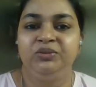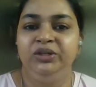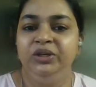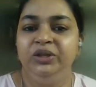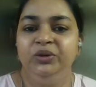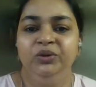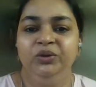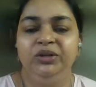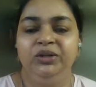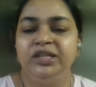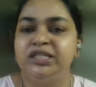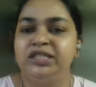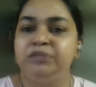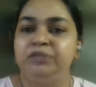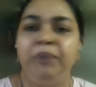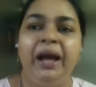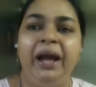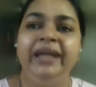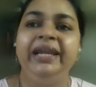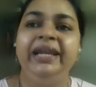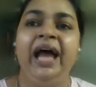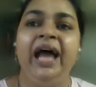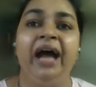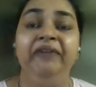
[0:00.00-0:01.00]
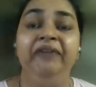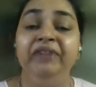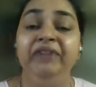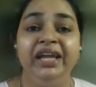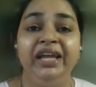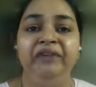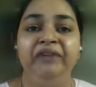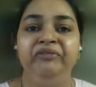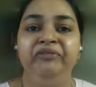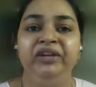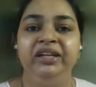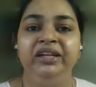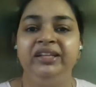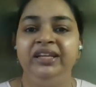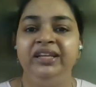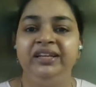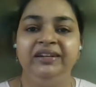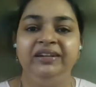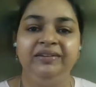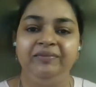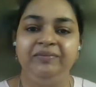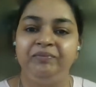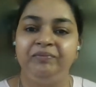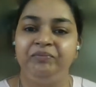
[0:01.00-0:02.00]
despite having
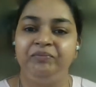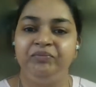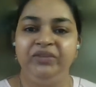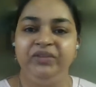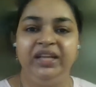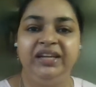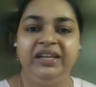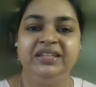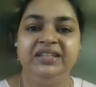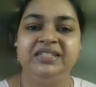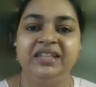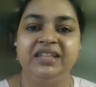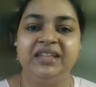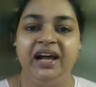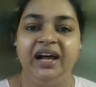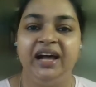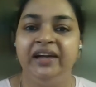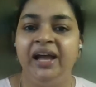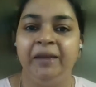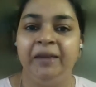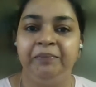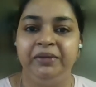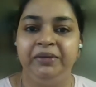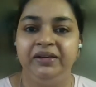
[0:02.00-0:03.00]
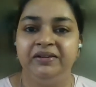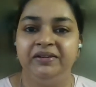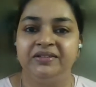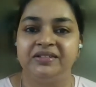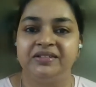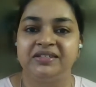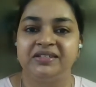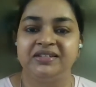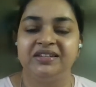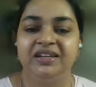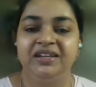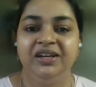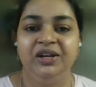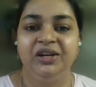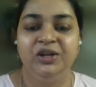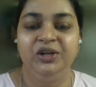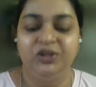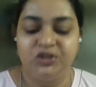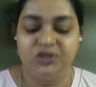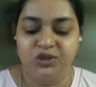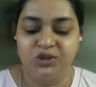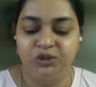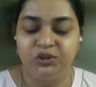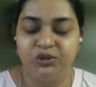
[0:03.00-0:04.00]
everything, there is unhappiness.
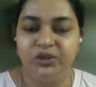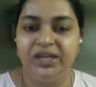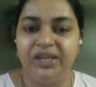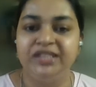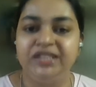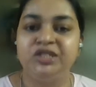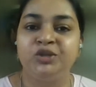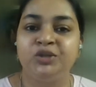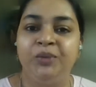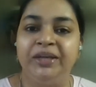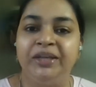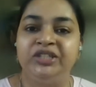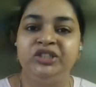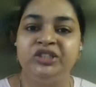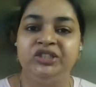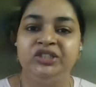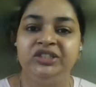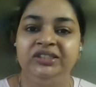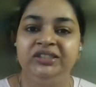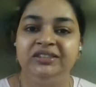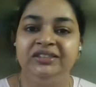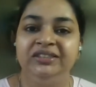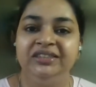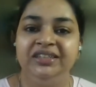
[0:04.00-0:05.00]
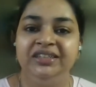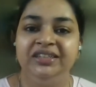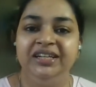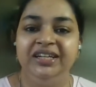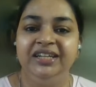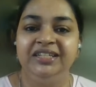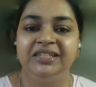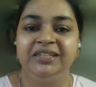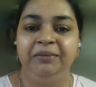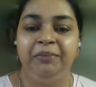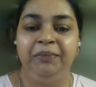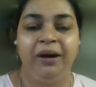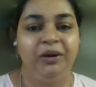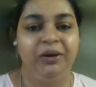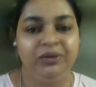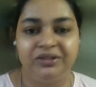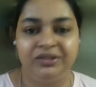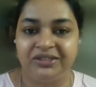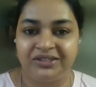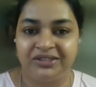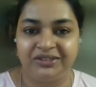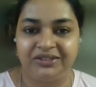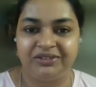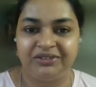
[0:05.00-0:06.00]
So today's question is
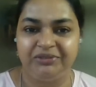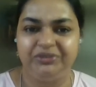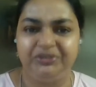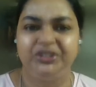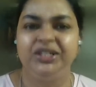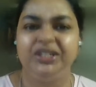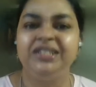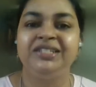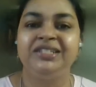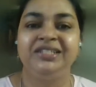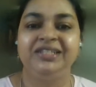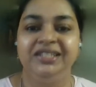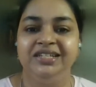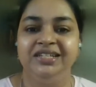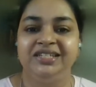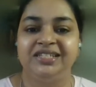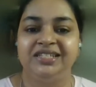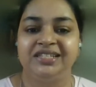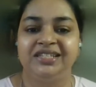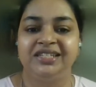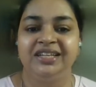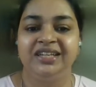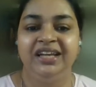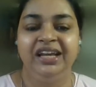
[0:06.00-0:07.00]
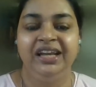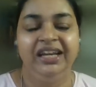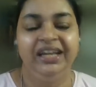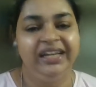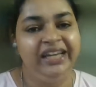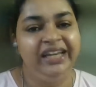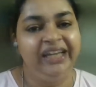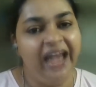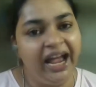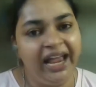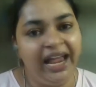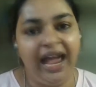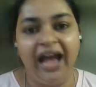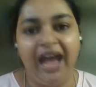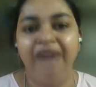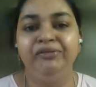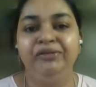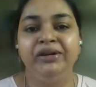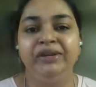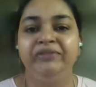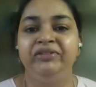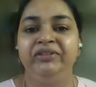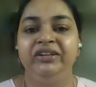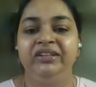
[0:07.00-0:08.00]
about just this. I have
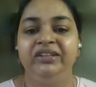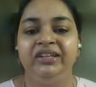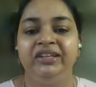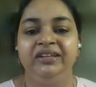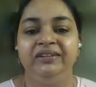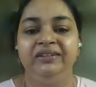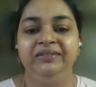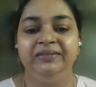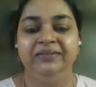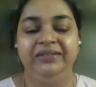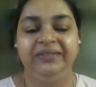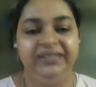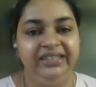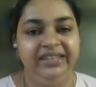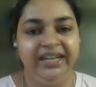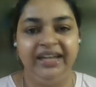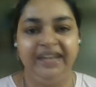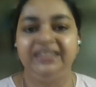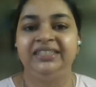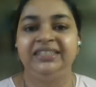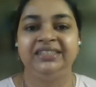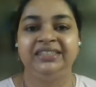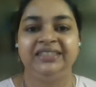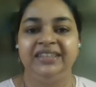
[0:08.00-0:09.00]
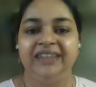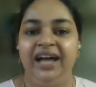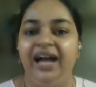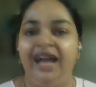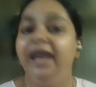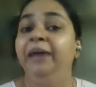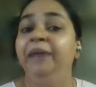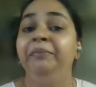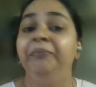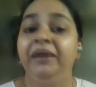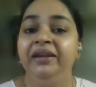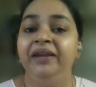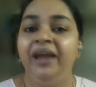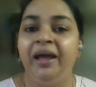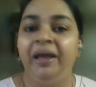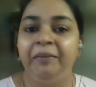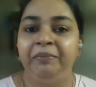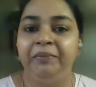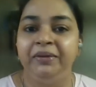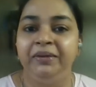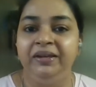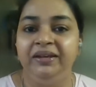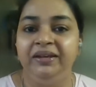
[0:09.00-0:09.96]
everything, yet I am unhappy.